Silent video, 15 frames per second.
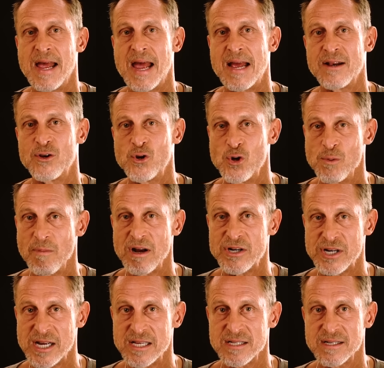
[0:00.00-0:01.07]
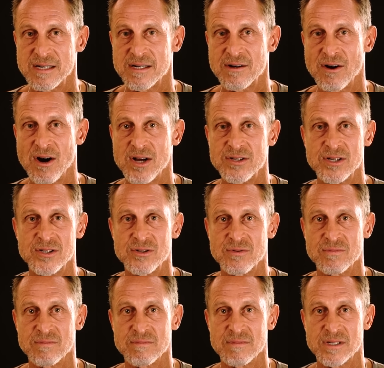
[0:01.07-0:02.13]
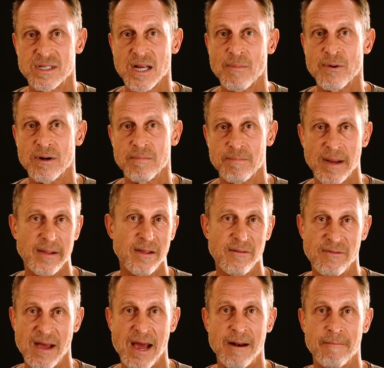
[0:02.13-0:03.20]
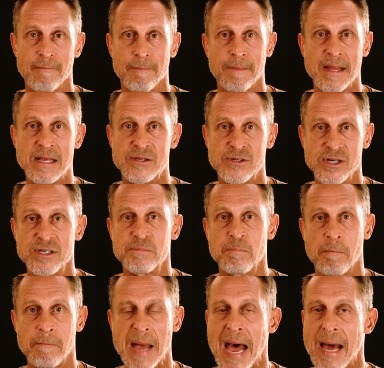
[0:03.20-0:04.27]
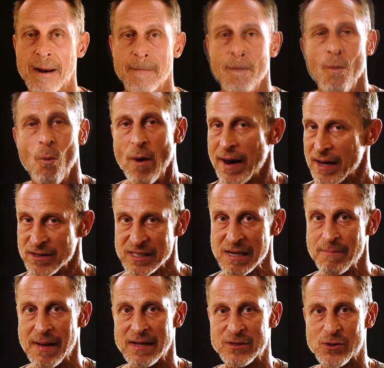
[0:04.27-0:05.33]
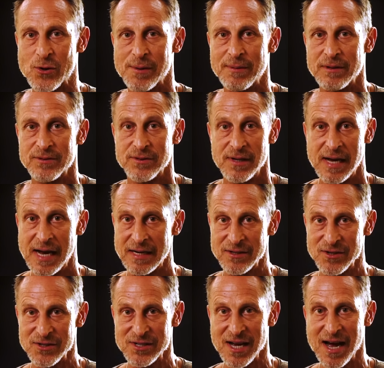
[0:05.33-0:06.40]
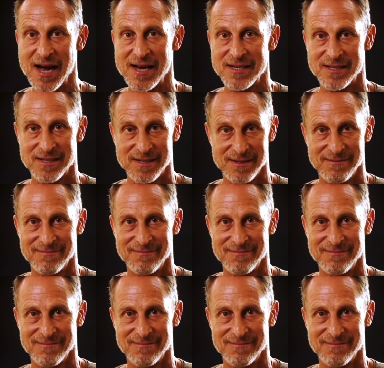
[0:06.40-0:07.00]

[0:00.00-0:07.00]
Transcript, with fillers: And too much insulin causes stubborn belly fat. It's just bad. What else can balance your hormones? Exercise,